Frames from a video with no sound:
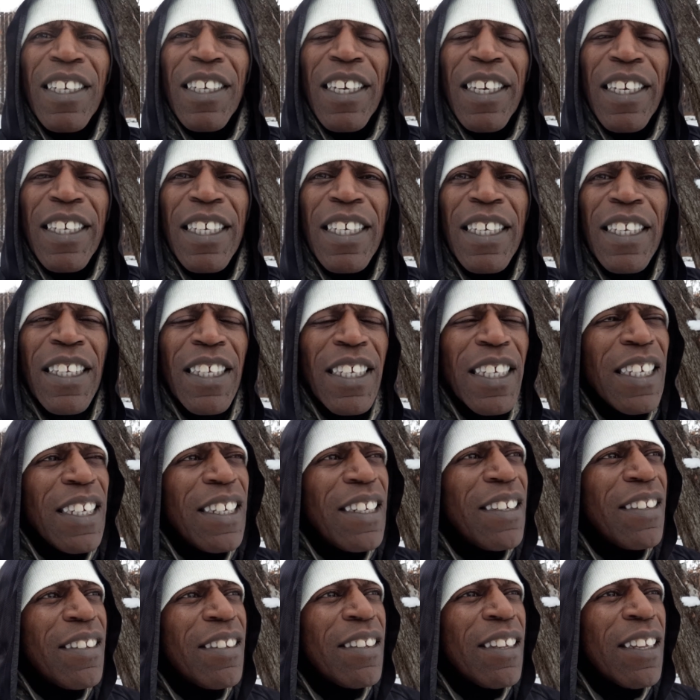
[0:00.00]
It
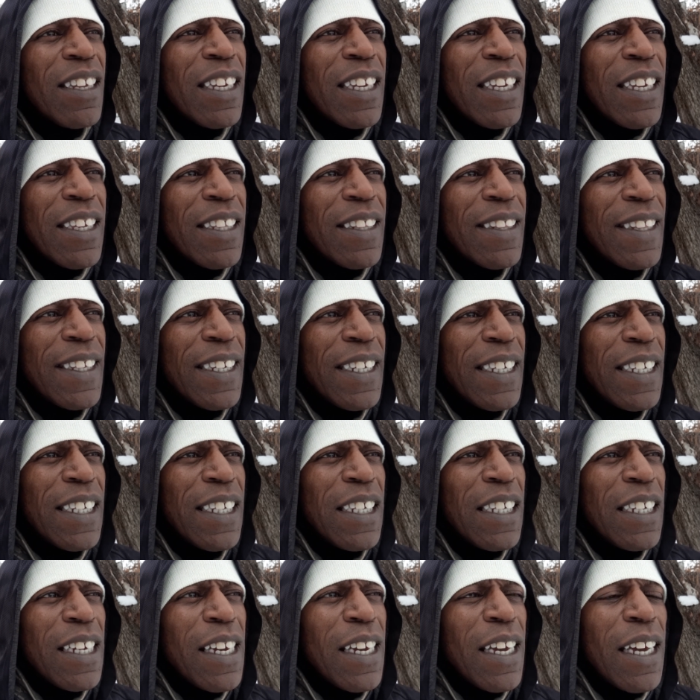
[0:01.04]
is the
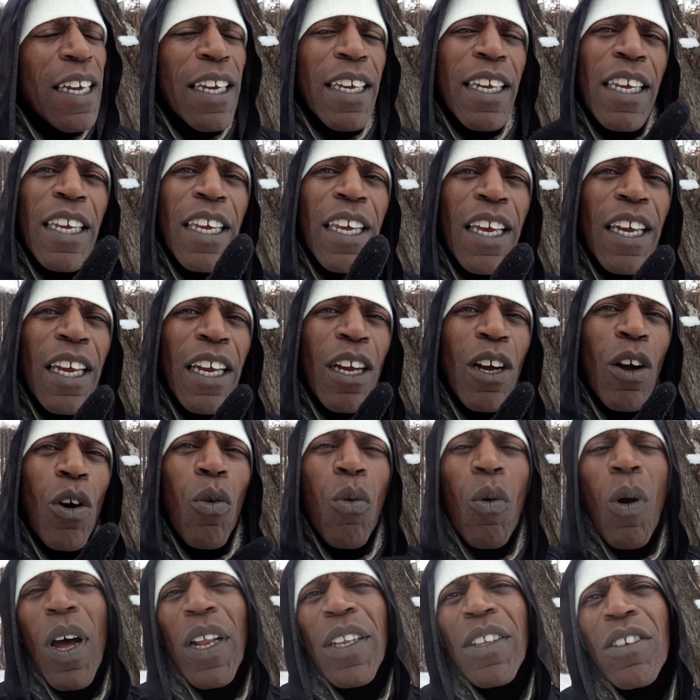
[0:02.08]

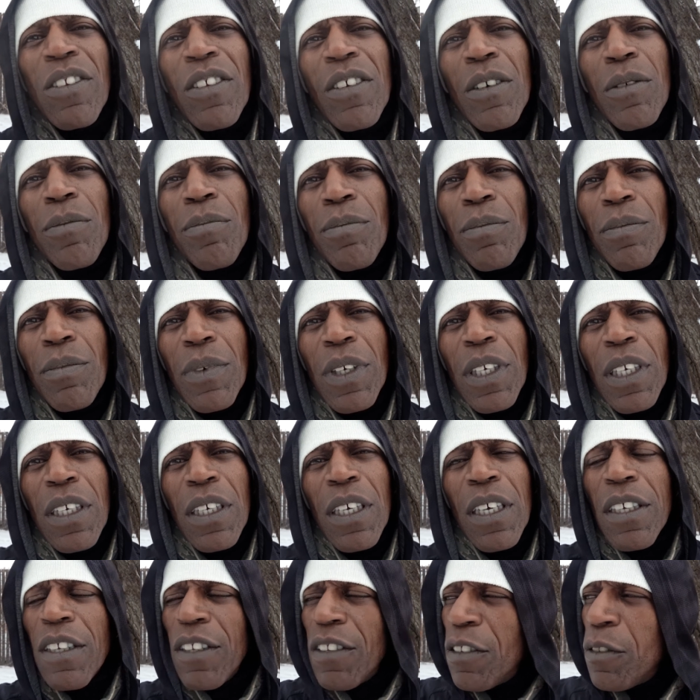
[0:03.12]
quantum
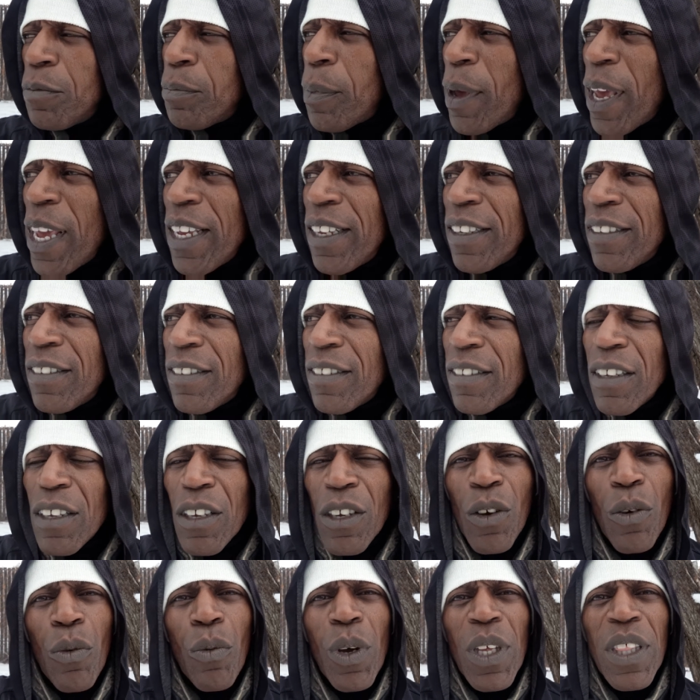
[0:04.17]
space
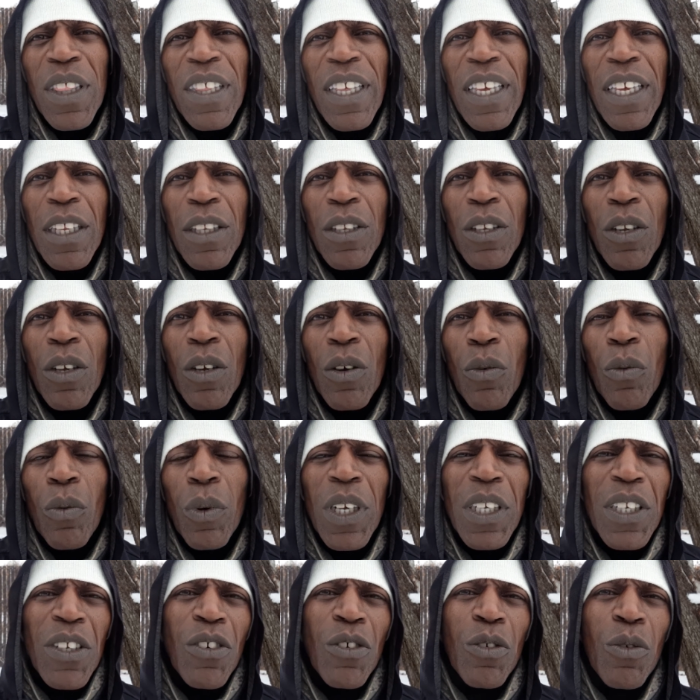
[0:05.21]
within
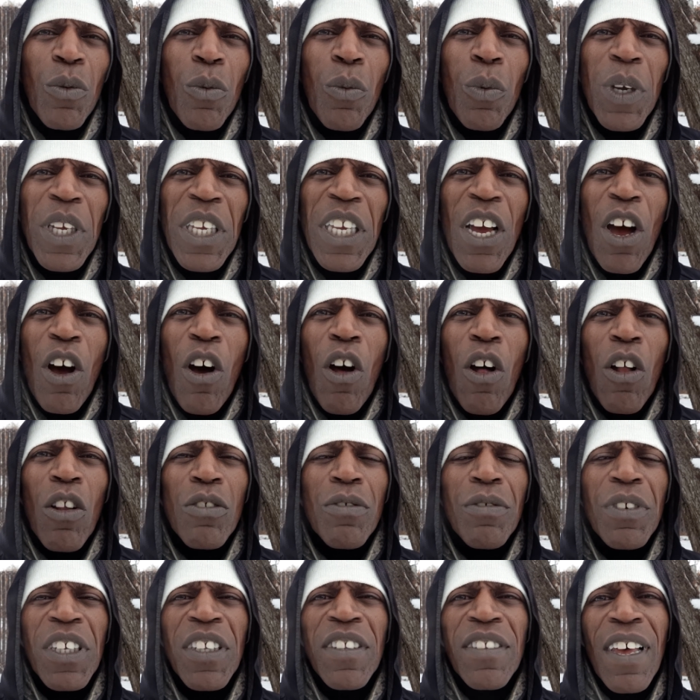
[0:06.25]
which we all
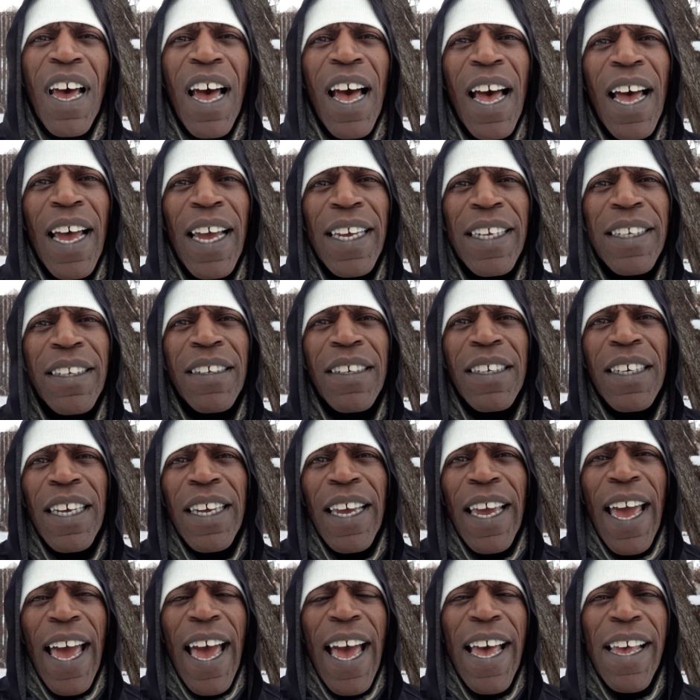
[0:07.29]
reside
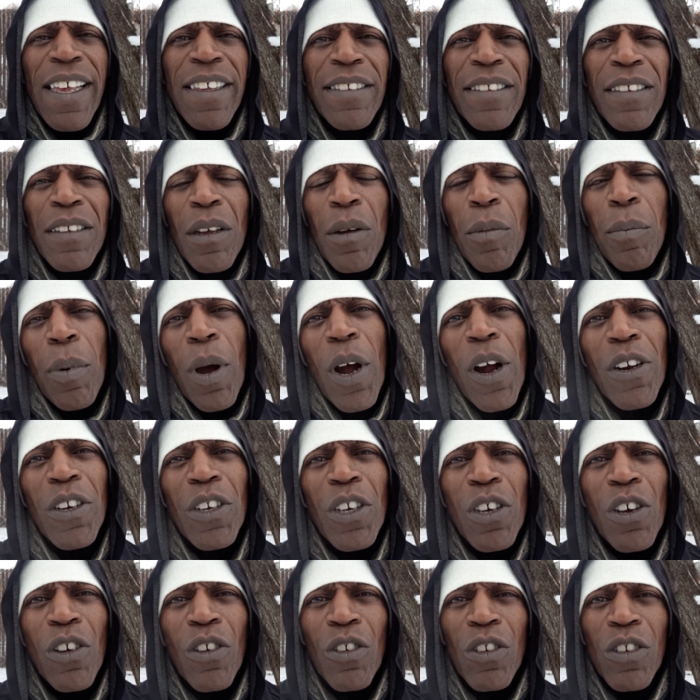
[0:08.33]
as
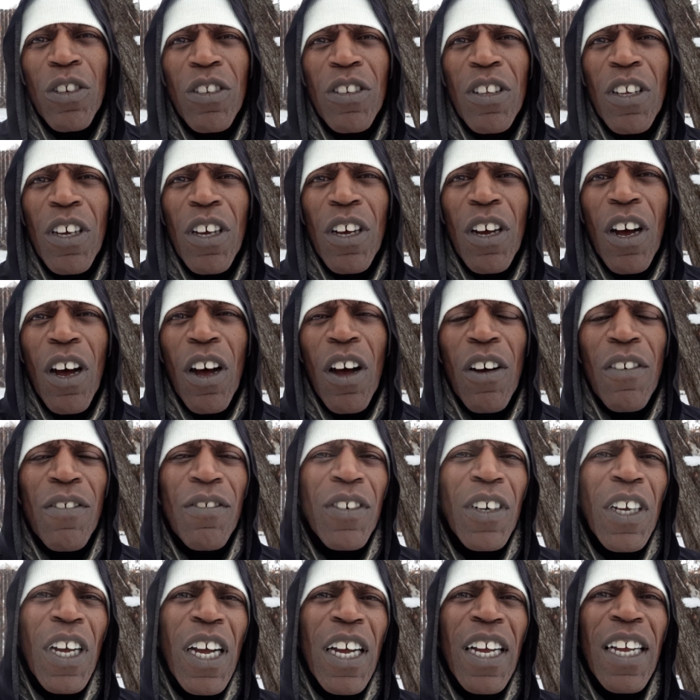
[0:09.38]
particles of
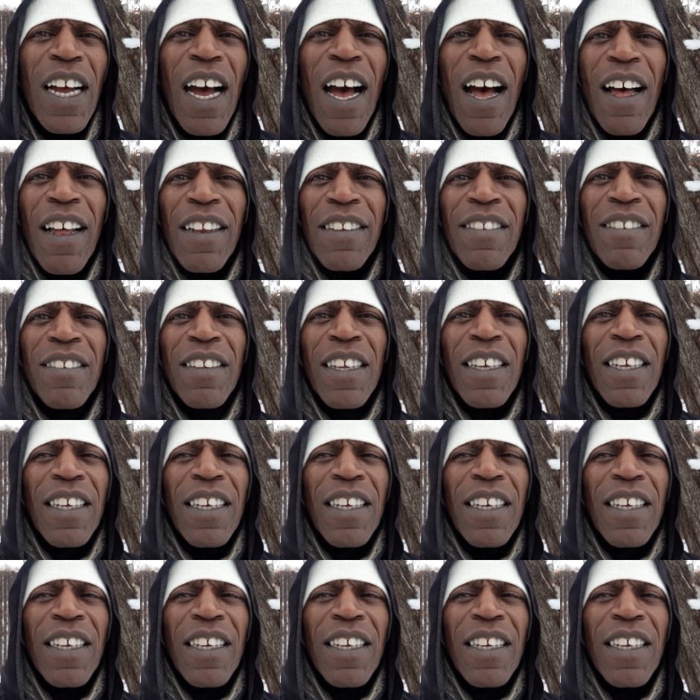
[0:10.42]
God's